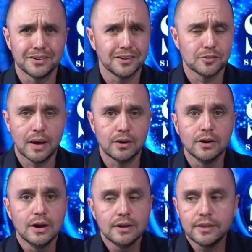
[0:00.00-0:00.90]
it doesn't matter.
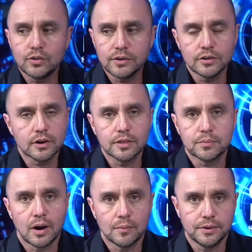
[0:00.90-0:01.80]
They don't even look at the
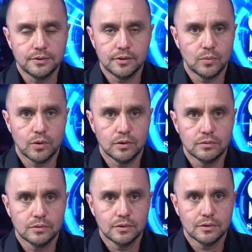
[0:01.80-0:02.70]
properties anymore,
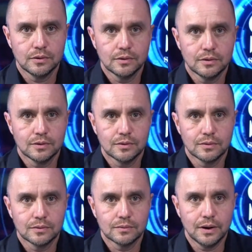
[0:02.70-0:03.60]

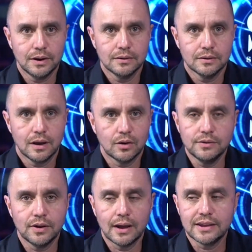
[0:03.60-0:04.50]
right? I don't
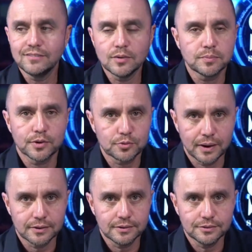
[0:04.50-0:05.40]
even. I give them a
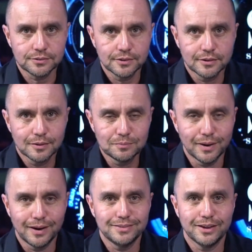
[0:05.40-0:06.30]
prospectus,
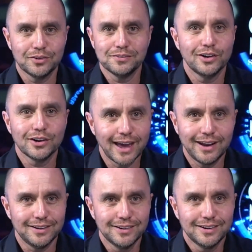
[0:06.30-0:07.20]
but they don't even look at
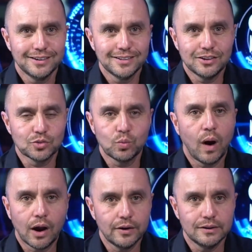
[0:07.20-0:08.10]
it. They just
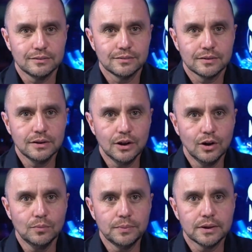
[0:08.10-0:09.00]
wire it, you
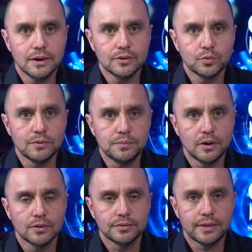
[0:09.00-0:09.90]
know, because we
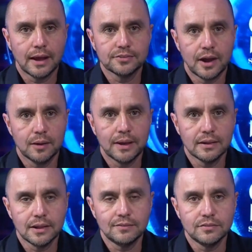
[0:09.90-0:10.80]
built that type,
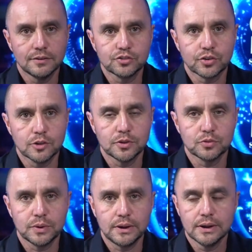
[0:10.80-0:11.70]
that level of trust
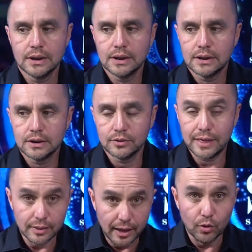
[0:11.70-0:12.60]
between, you know,
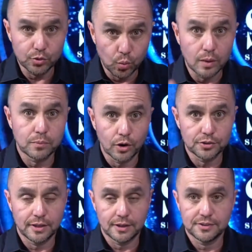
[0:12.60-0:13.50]
that that was one
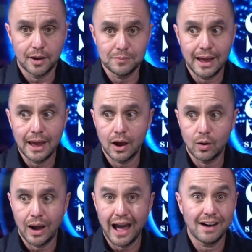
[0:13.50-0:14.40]
person at that time.
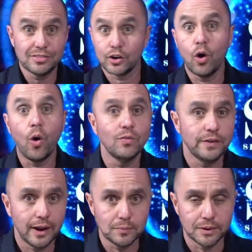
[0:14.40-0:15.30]
Now I have their whole
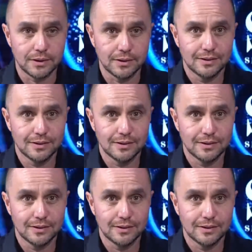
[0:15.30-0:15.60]
family,